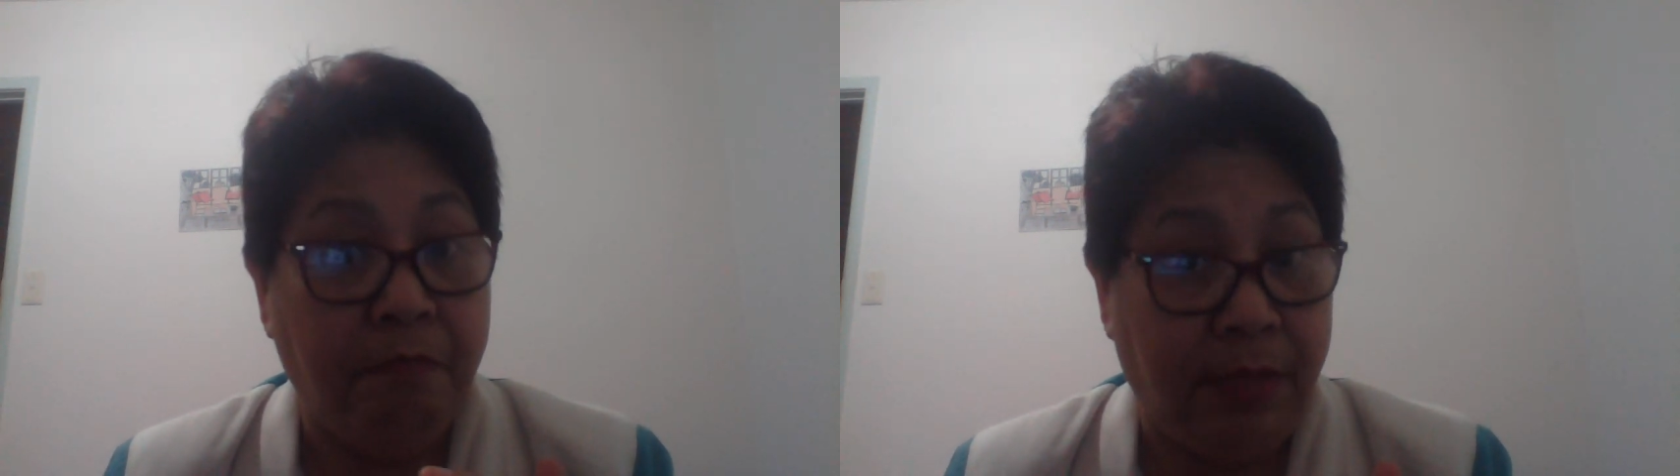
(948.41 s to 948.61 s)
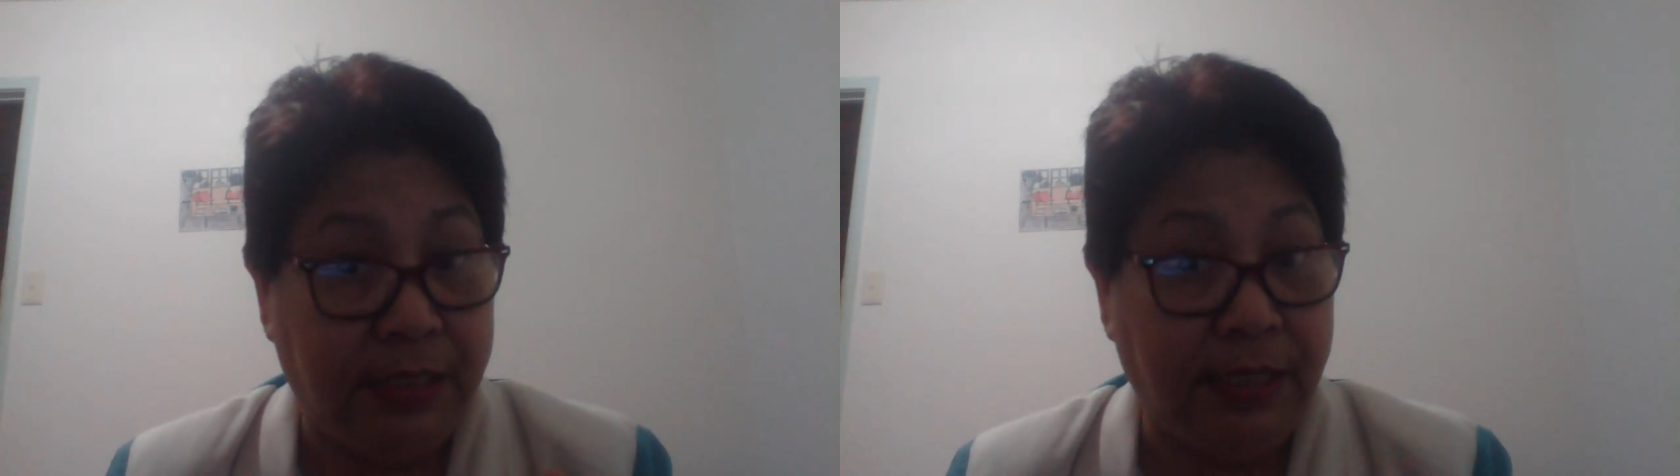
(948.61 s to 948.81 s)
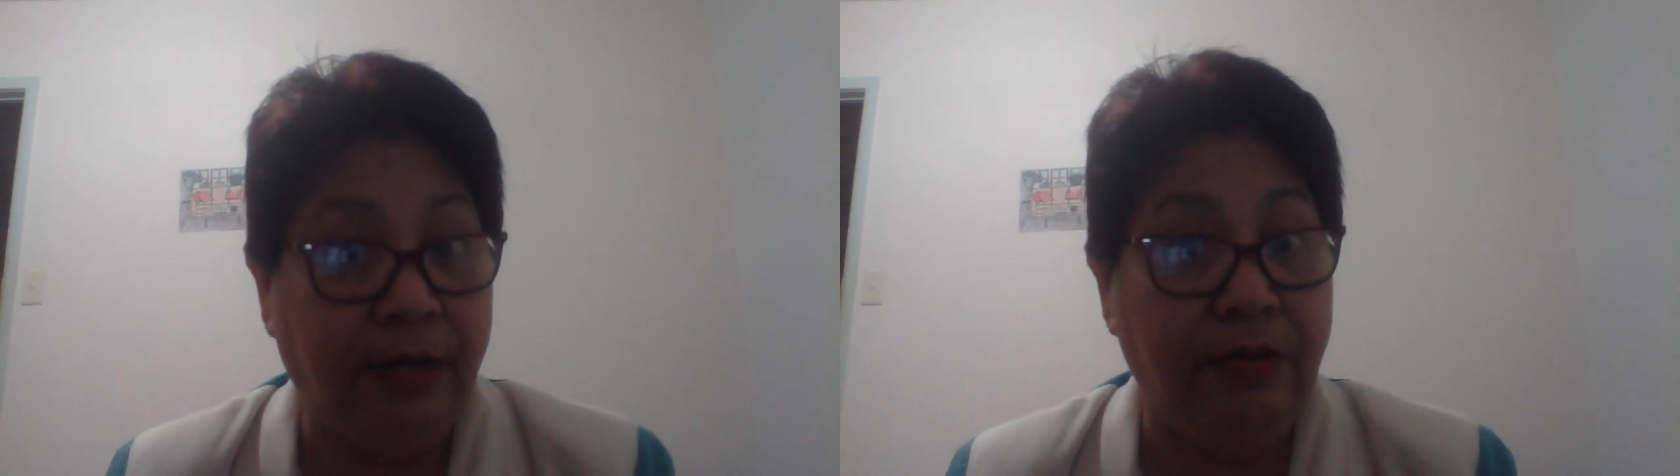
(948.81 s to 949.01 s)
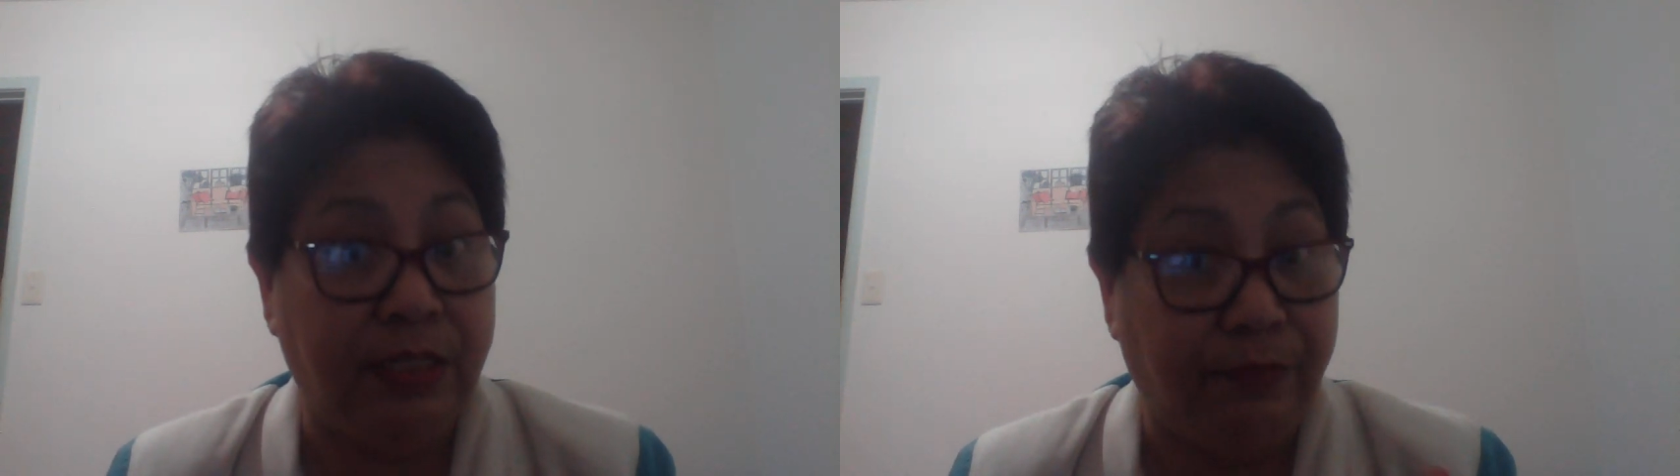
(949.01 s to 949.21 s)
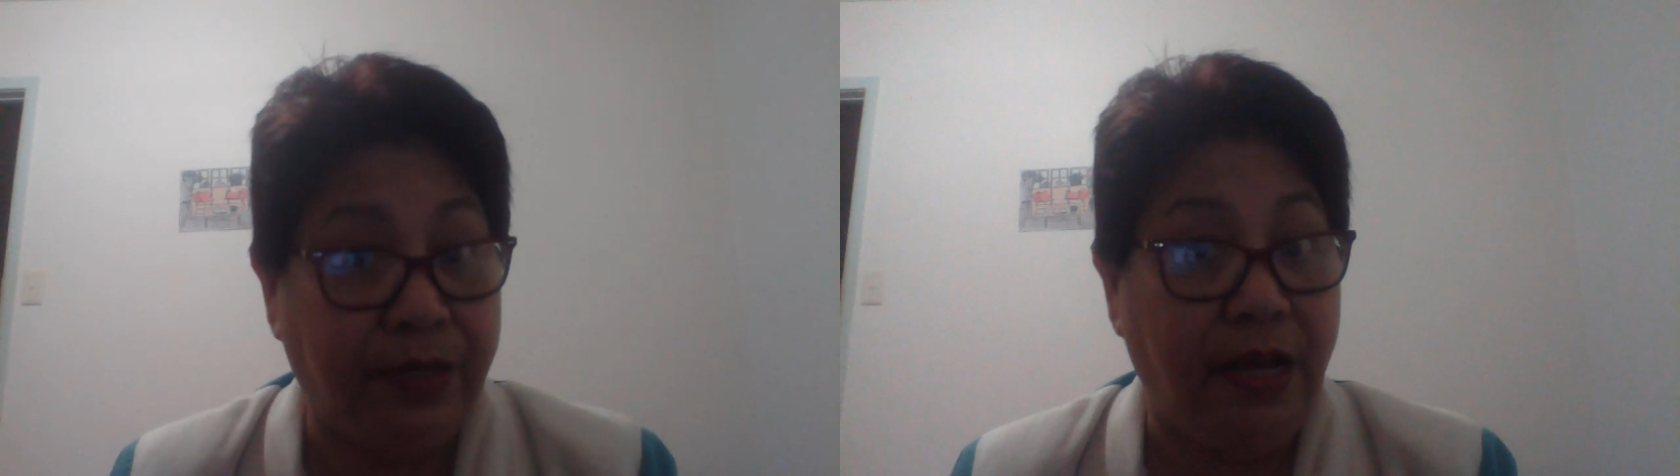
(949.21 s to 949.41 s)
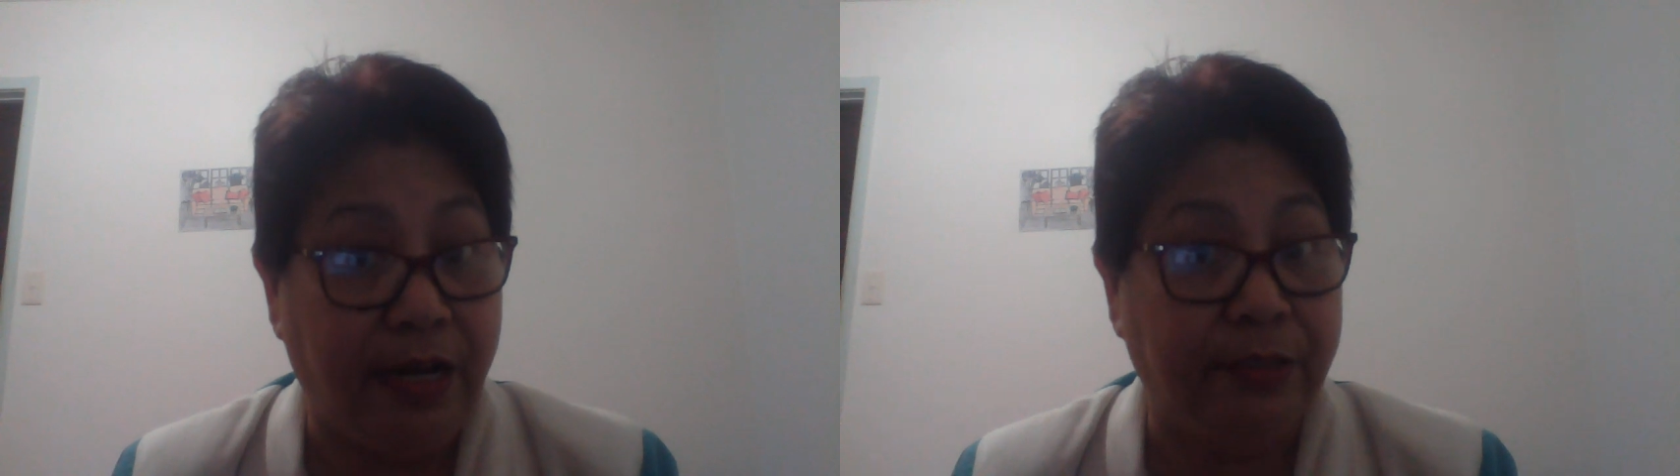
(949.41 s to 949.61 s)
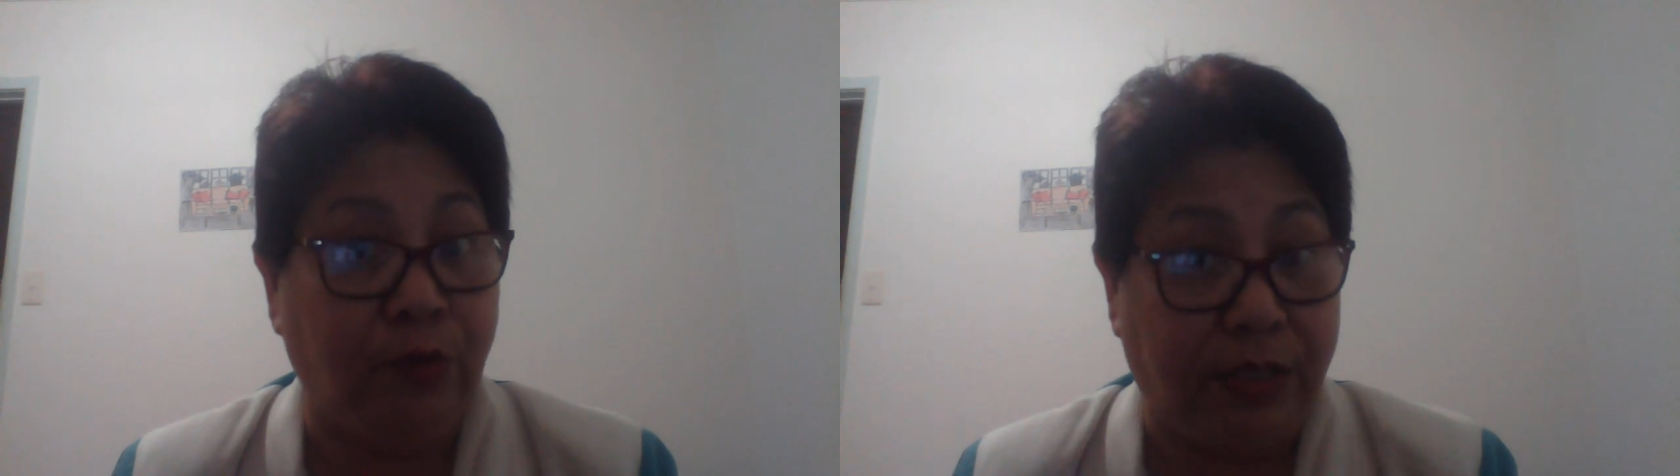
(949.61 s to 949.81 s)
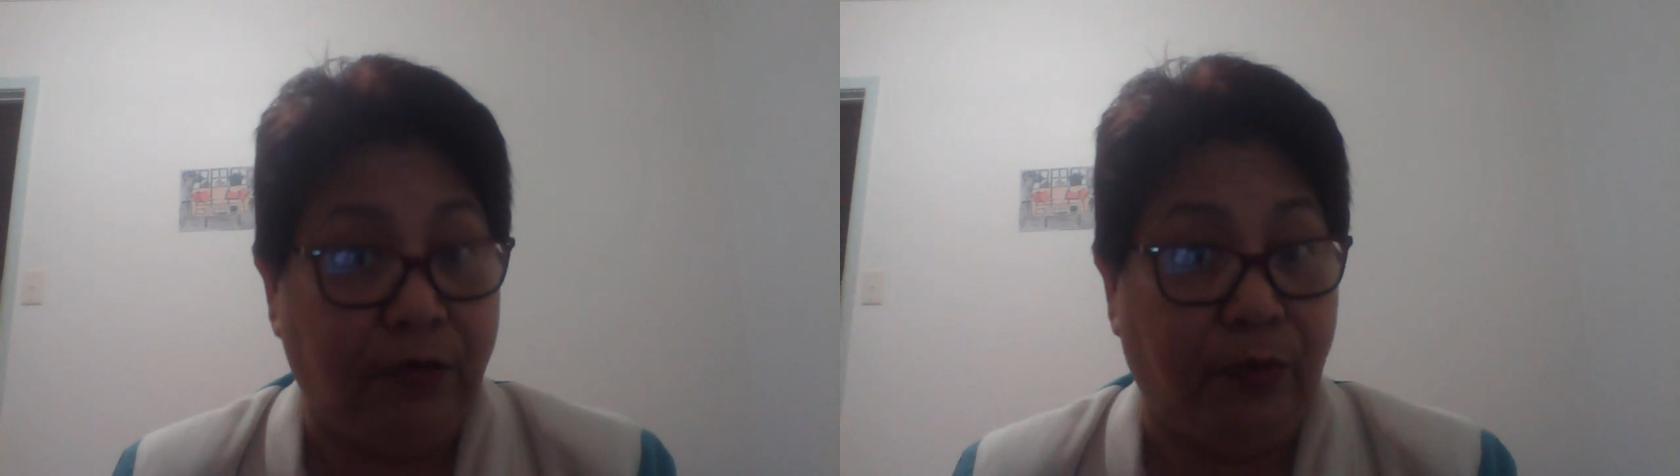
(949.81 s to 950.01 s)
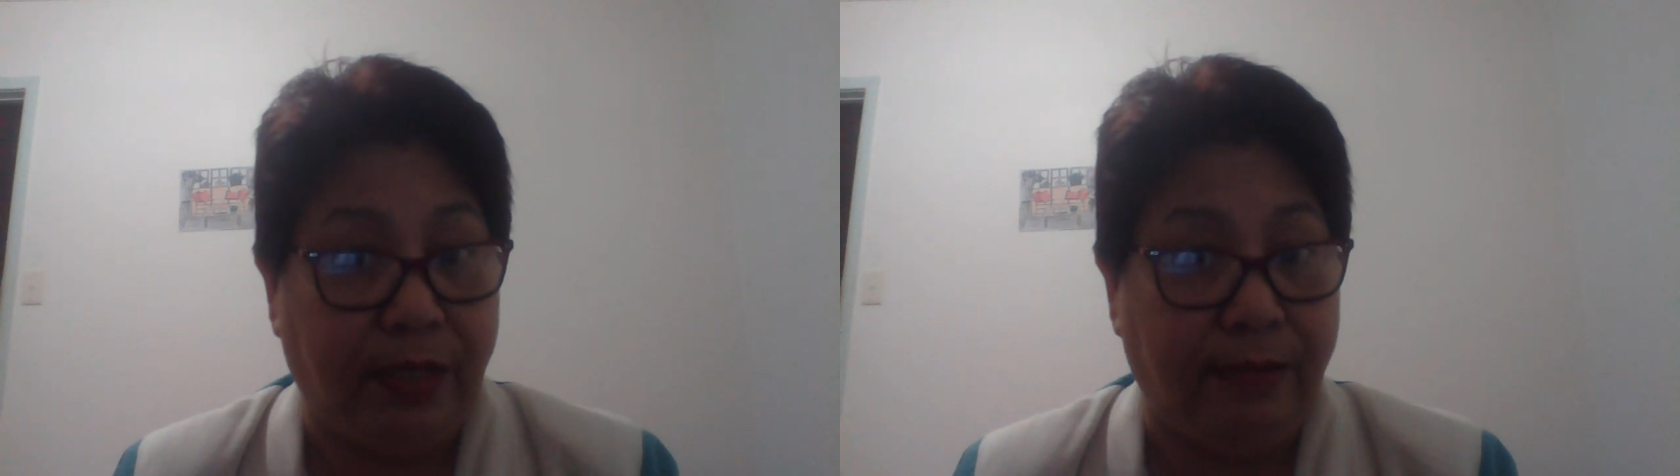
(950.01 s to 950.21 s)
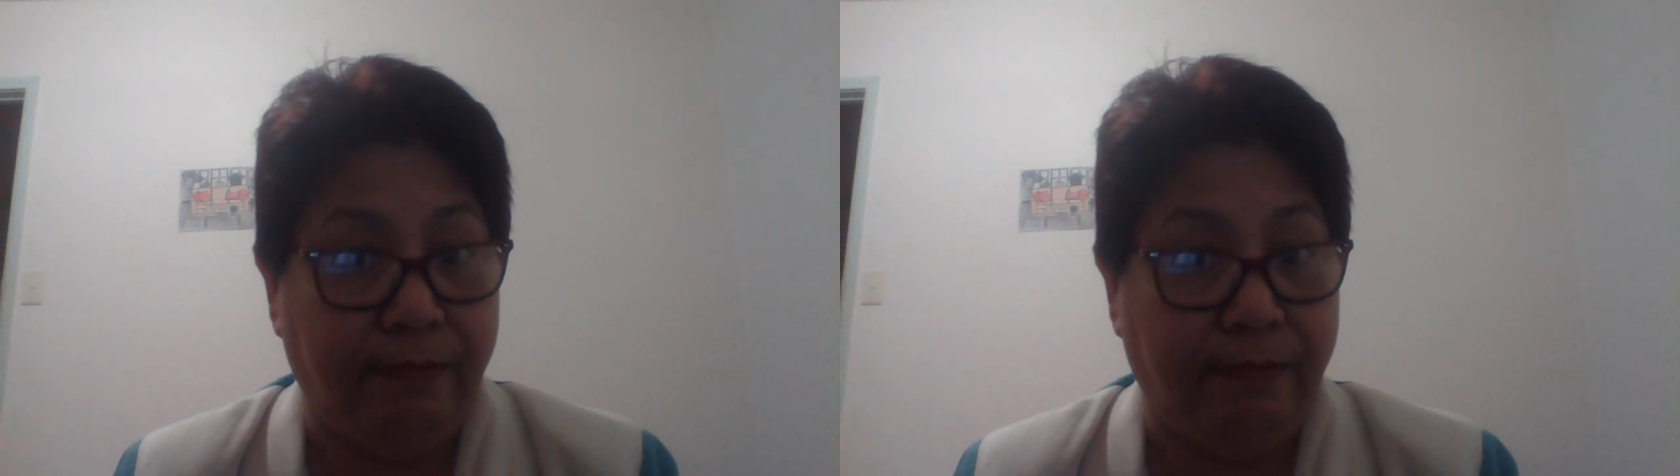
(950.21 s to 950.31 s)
My seller is very hard to deal with.